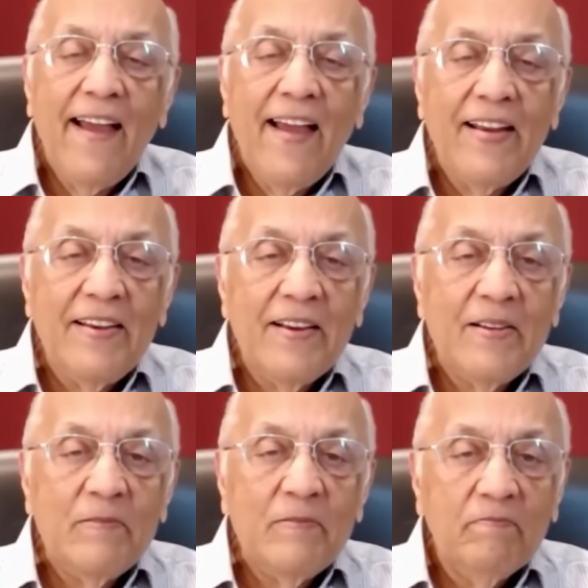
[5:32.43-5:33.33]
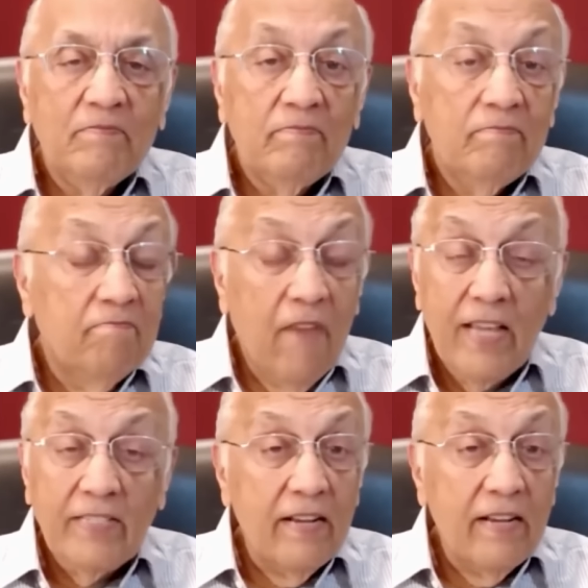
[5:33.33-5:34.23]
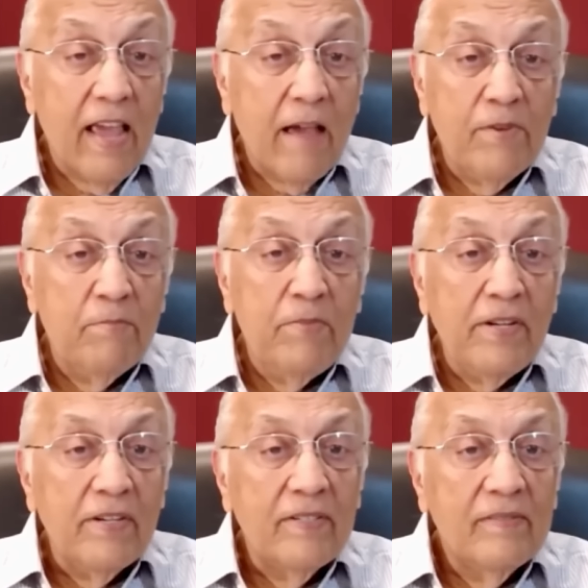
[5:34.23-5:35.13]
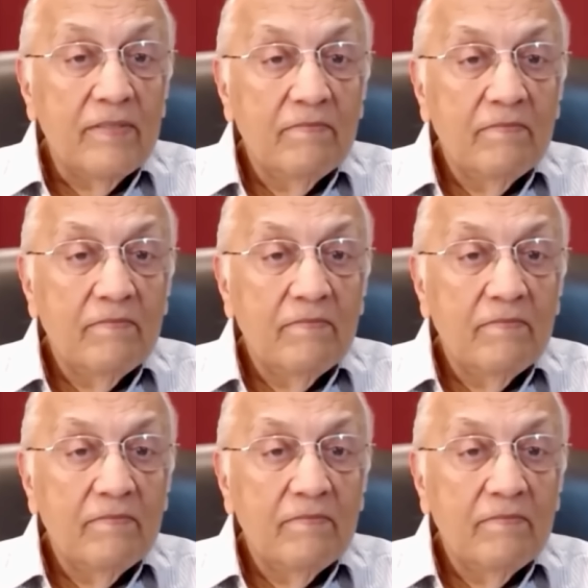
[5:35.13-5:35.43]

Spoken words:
And I sent the captain a bill.